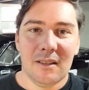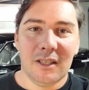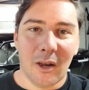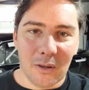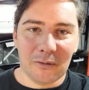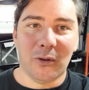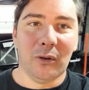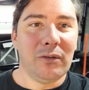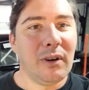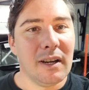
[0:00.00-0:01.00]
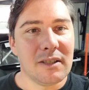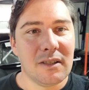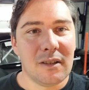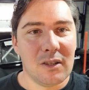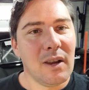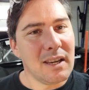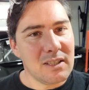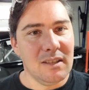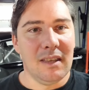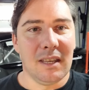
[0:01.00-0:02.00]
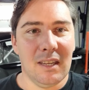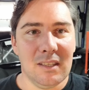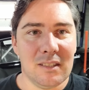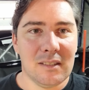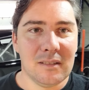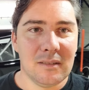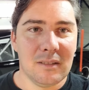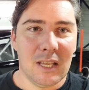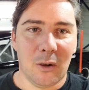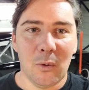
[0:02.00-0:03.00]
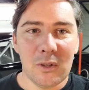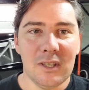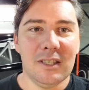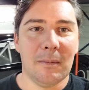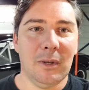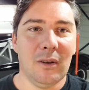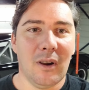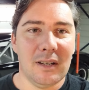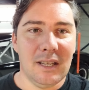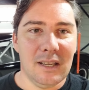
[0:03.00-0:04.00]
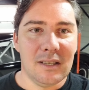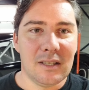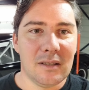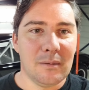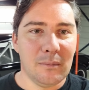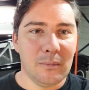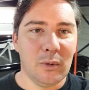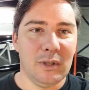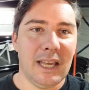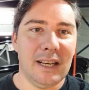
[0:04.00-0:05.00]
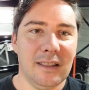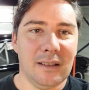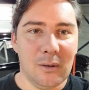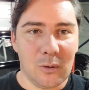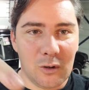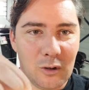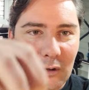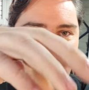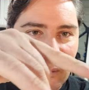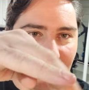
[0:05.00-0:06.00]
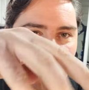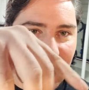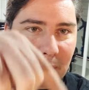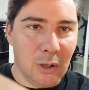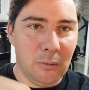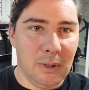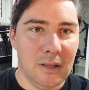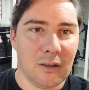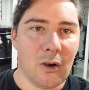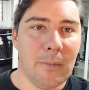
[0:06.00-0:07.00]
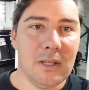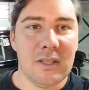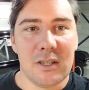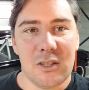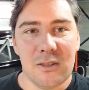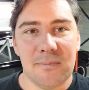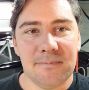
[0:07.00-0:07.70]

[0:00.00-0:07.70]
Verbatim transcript: going forward for us because I actually think it is. And I want to see some of your ideas put down in the little bleep bloop it in the comment section.